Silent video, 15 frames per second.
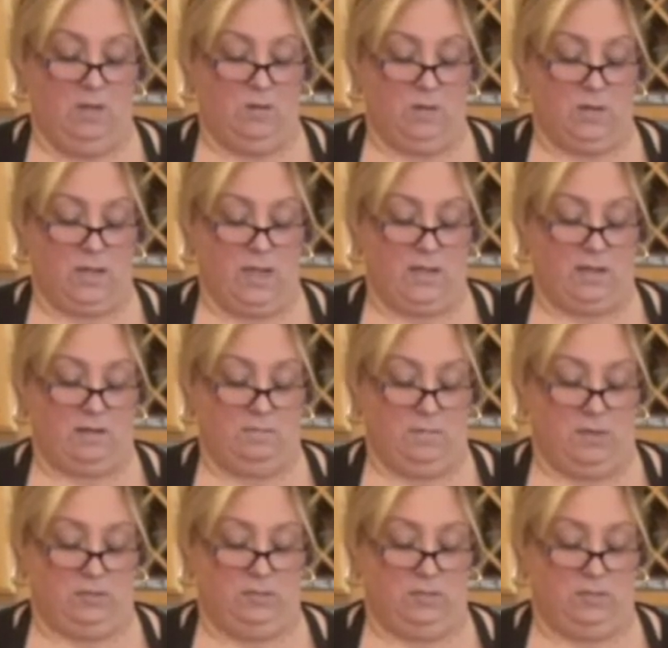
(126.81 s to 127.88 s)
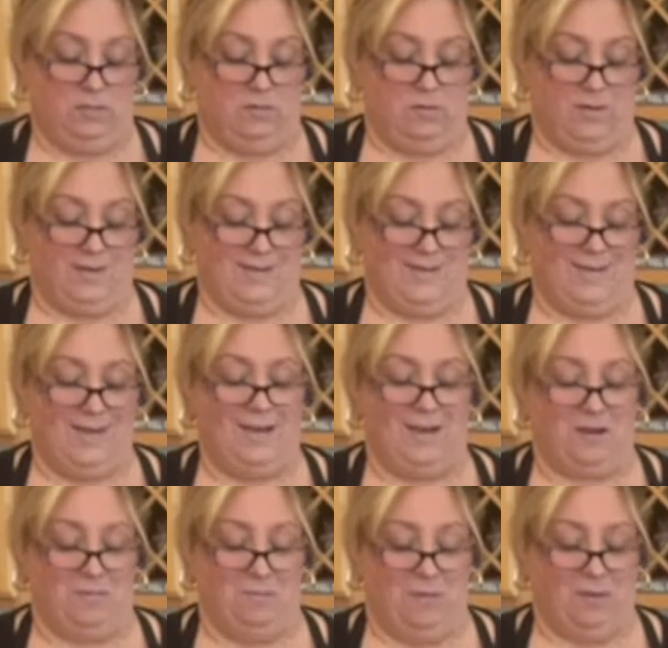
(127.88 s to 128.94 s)
organic
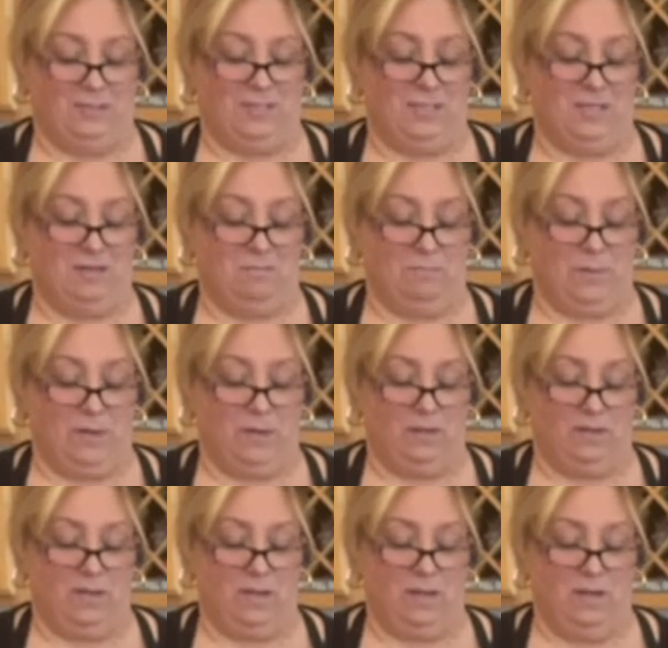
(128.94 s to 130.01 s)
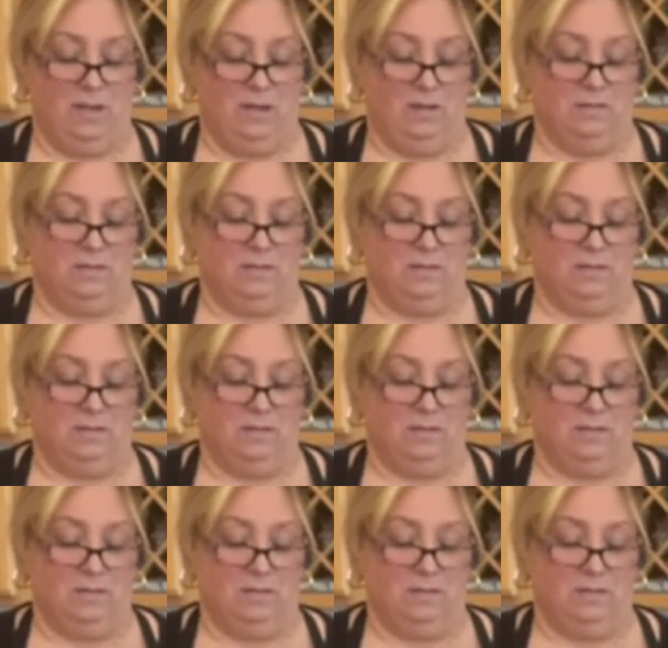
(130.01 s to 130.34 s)
malted barley,